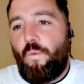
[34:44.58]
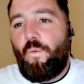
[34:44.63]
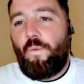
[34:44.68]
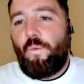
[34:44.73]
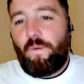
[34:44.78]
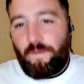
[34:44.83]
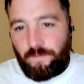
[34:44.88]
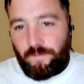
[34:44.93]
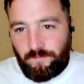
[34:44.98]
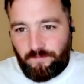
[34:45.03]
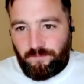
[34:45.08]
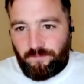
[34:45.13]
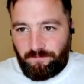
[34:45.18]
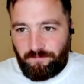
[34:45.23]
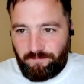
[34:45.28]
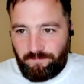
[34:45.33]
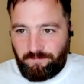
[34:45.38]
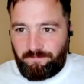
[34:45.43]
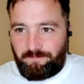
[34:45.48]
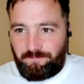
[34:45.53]
let
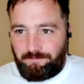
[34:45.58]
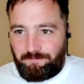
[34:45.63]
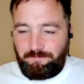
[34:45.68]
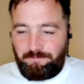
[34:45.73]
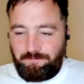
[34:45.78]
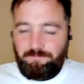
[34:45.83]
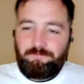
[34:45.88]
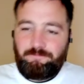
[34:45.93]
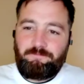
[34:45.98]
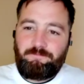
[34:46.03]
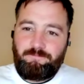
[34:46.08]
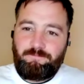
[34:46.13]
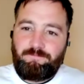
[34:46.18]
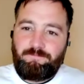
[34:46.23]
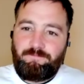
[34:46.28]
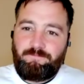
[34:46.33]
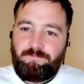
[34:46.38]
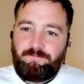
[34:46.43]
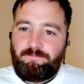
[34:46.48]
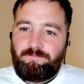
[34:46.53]
you go
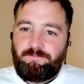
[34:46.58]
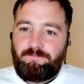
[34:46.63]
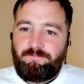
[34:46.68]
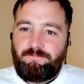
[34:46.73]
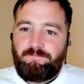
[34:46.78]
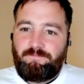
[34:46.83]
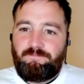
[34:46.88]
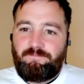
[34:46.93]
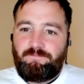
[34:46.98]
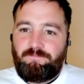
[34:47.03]
first.